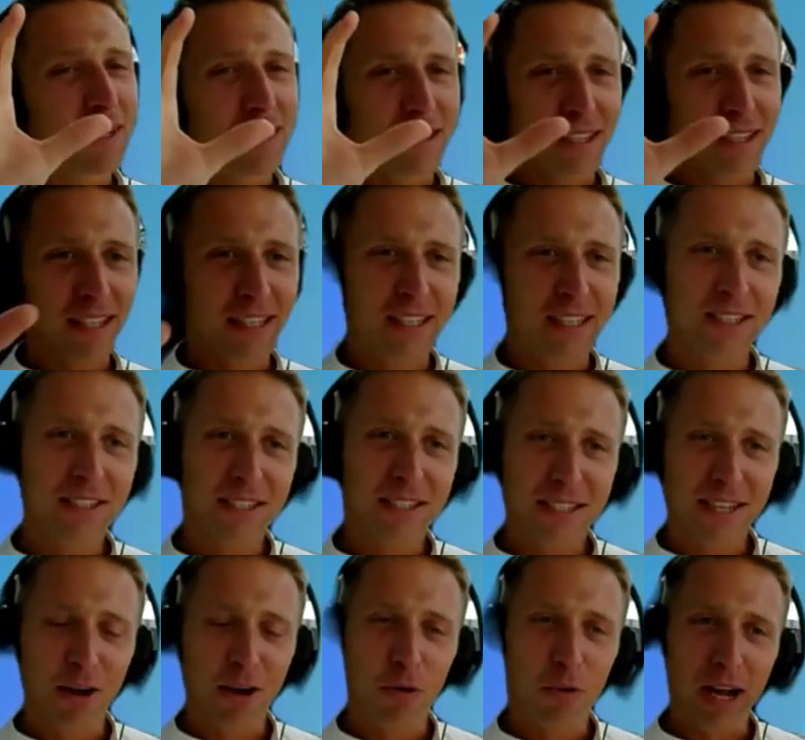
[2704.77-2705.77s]
here's
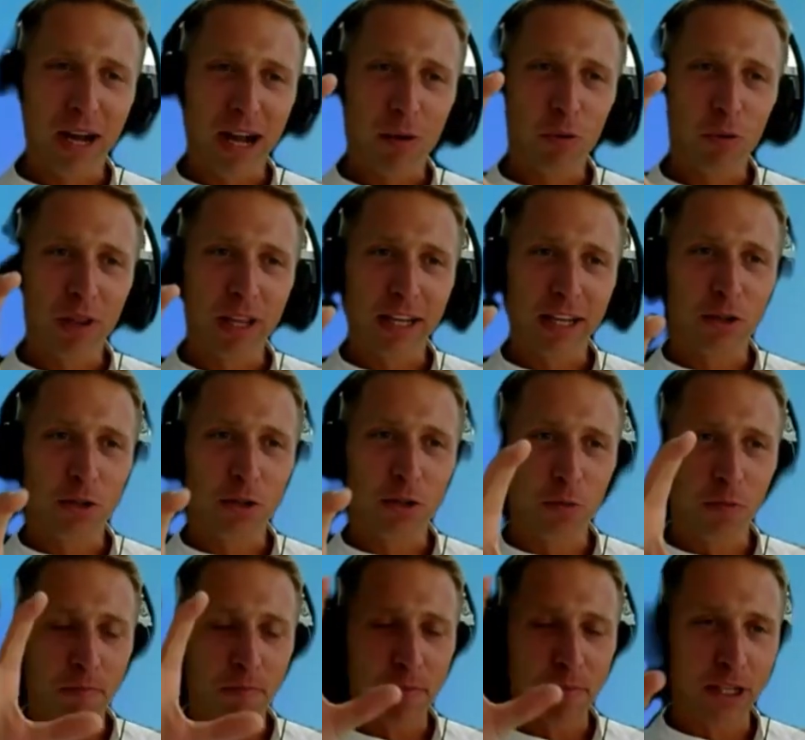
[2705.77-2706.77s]
how I would like
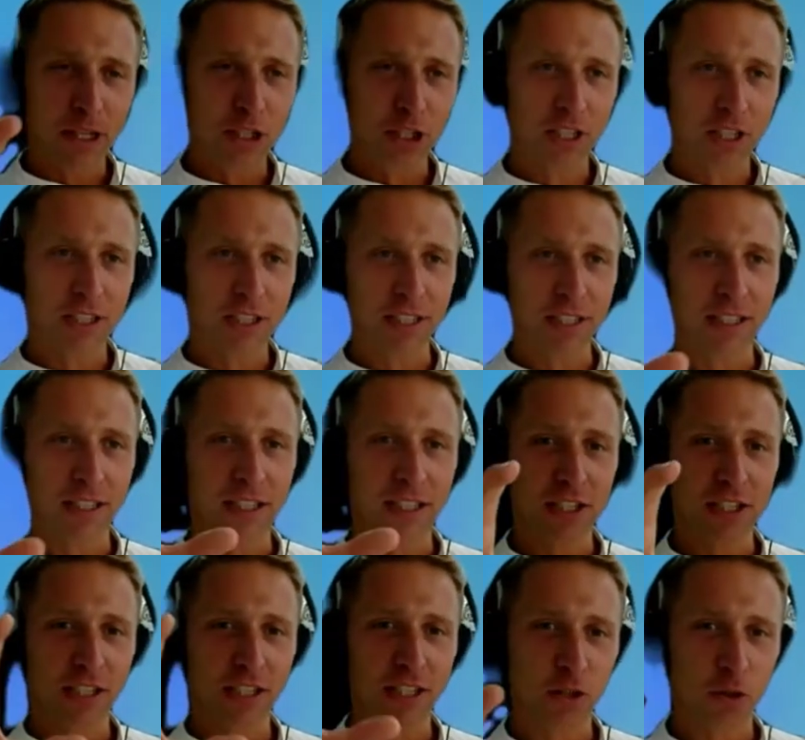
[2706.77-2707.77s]
to picture the things.
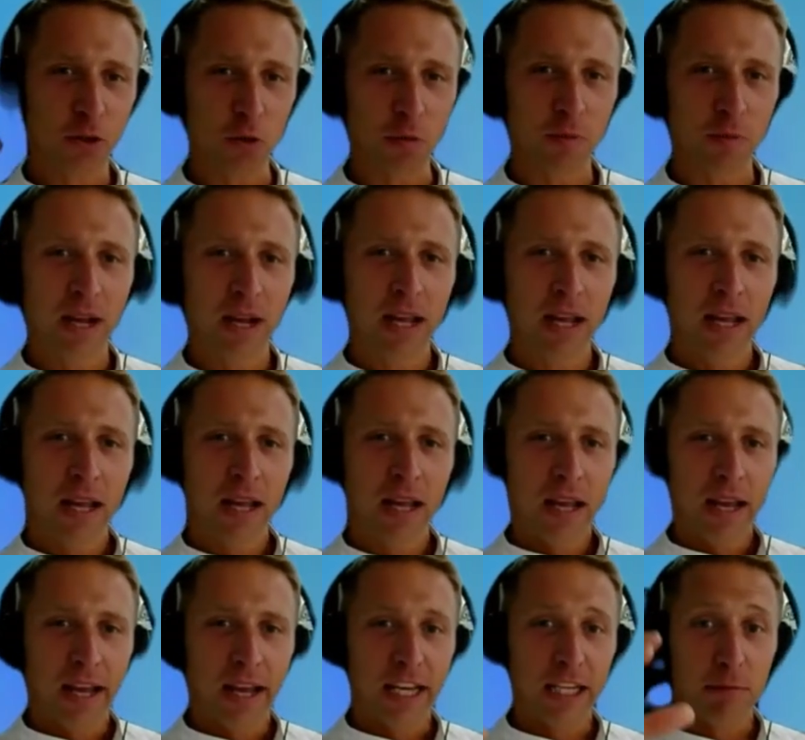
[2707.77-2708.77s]
Here's the scoop.
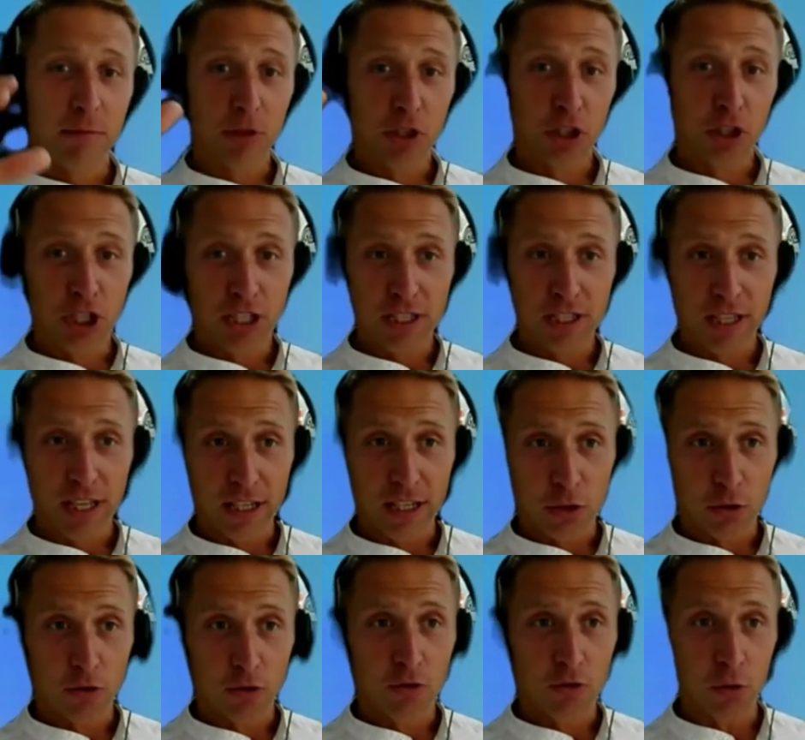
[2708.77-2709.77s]
As machines
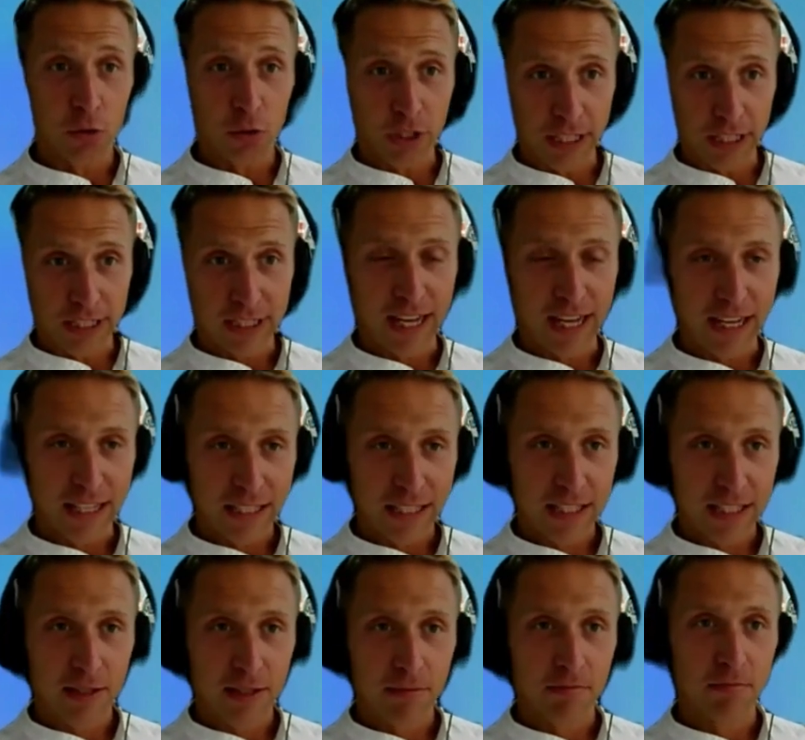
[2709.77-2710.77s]
takes on routine
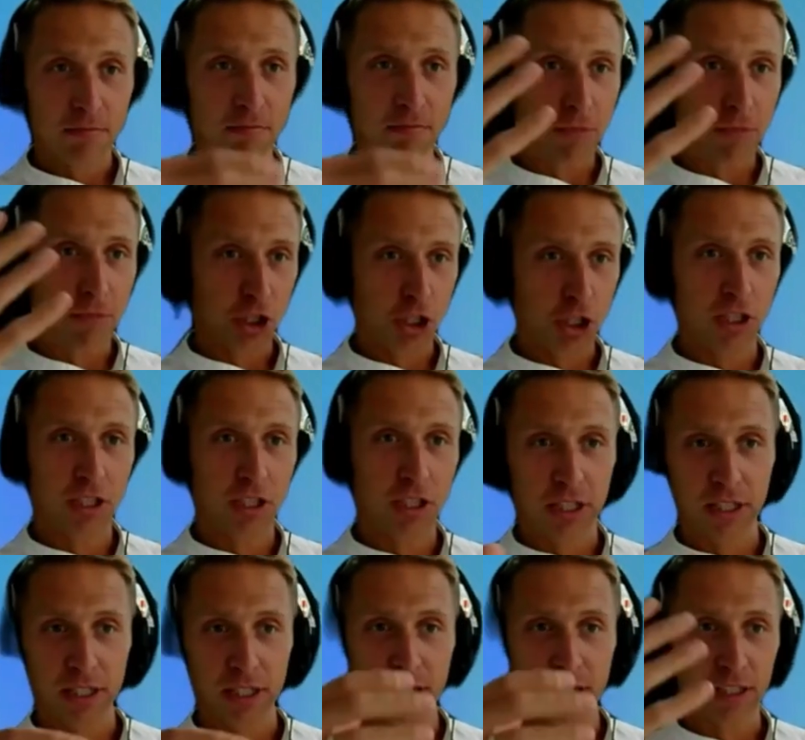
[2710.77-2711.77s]
tasks, machine
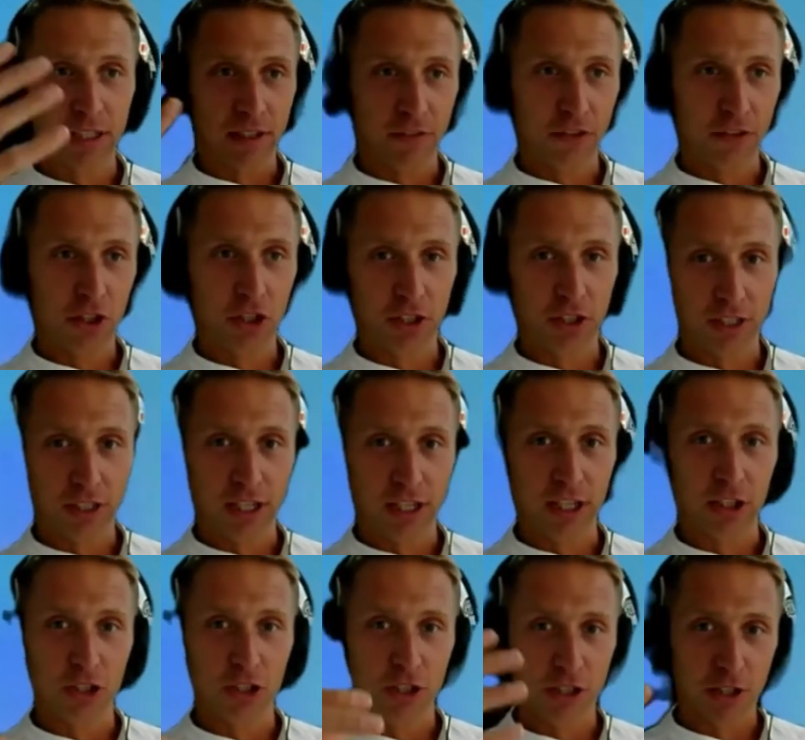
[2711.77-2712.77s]
learning, artificial
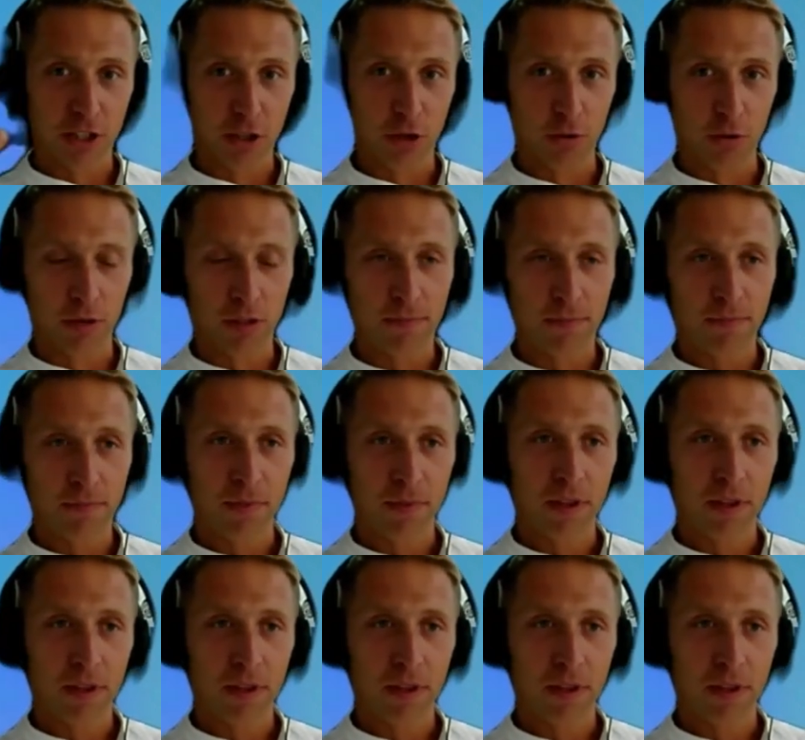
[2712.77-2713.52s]
intelligence, and so on.